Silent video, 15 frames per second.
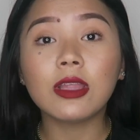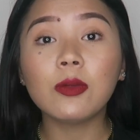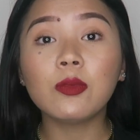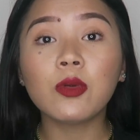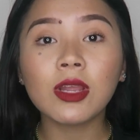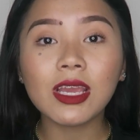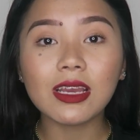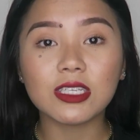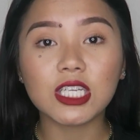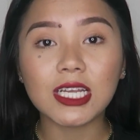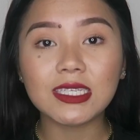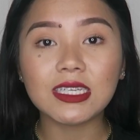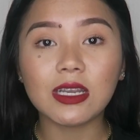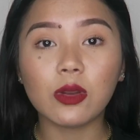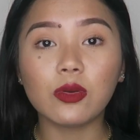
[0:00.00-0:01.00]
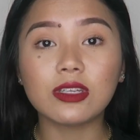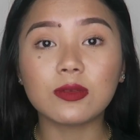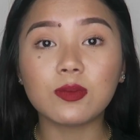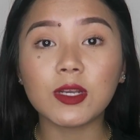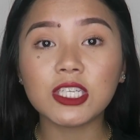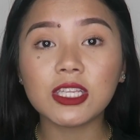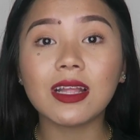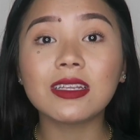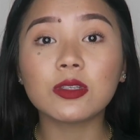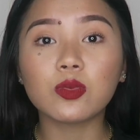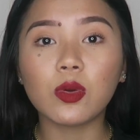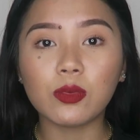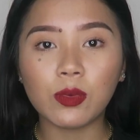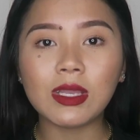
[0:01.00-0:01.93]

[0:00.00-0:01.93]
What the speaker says: They're bringing attention, and especially that is what